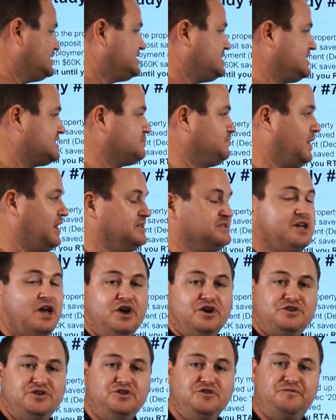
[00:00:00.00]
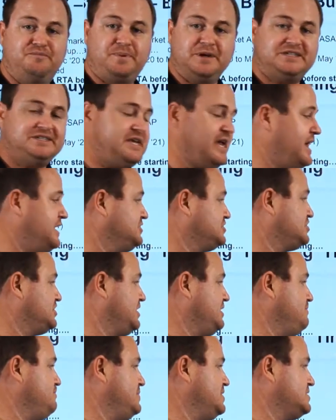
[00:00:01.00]
6 months, you've
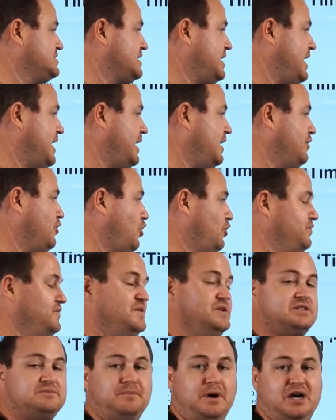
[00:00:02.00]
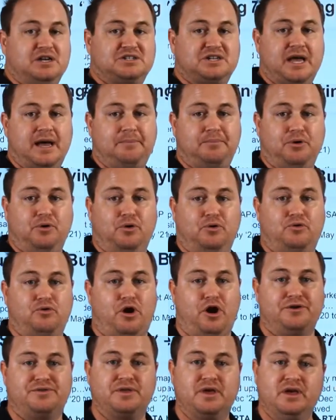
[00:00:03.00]
potentially missed out on this much capital
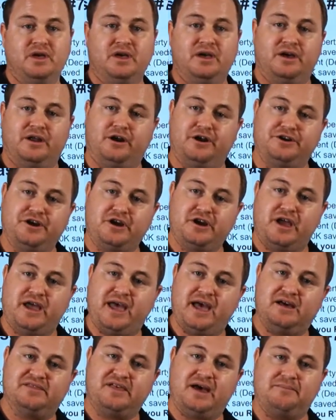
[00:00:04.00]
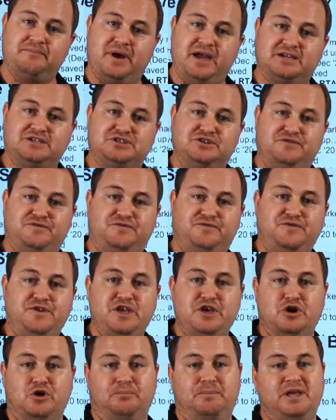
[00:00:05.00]
growth. And I don't know how that makes you
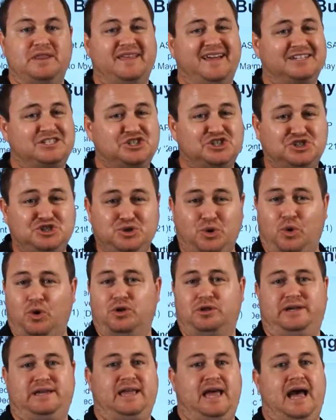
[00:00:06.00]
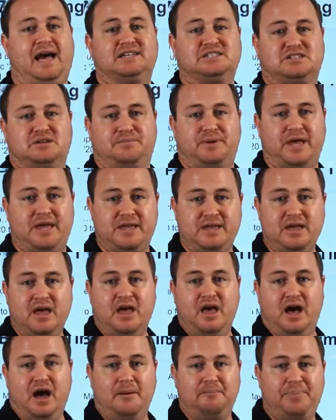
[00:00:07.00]
feel, but there surely has to be
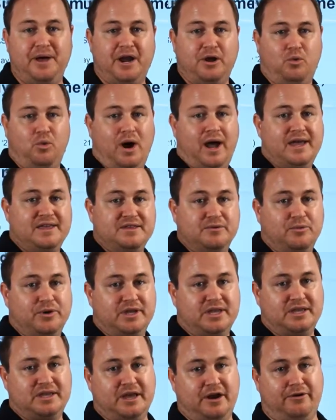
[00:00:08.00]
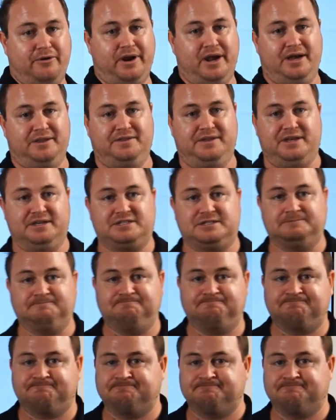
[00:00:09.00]
a better way that we can get around this.